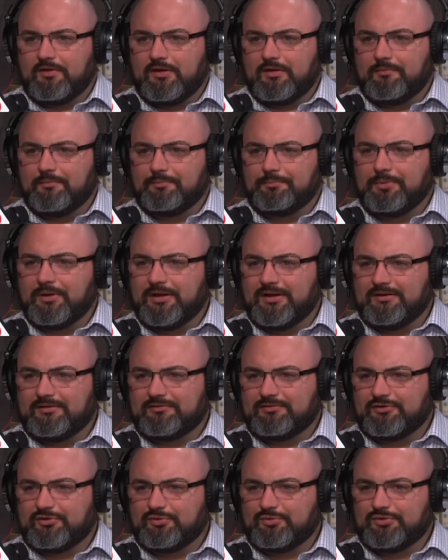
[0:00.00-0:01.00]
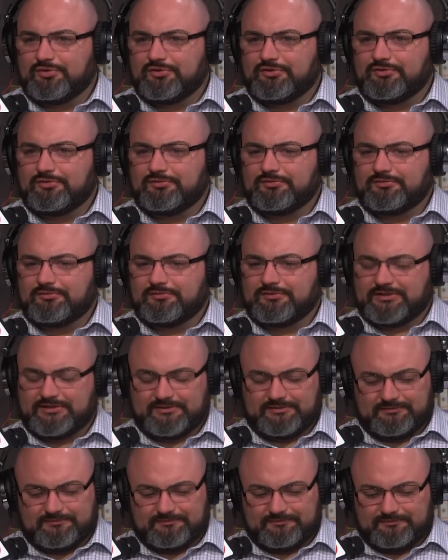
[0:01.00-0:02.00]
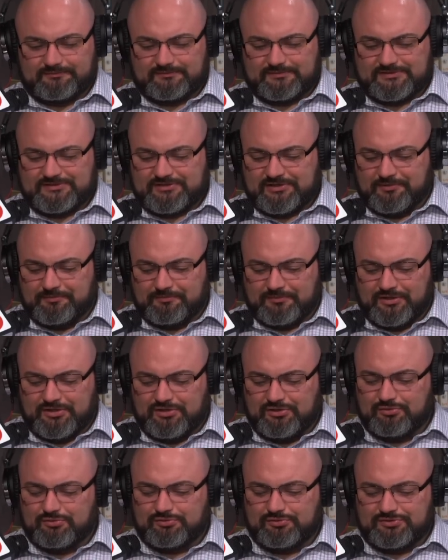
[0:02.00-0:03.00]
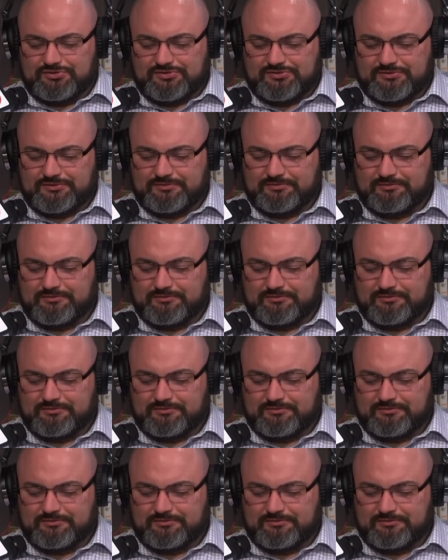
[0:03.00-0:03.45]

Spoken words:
But there were, like, some huge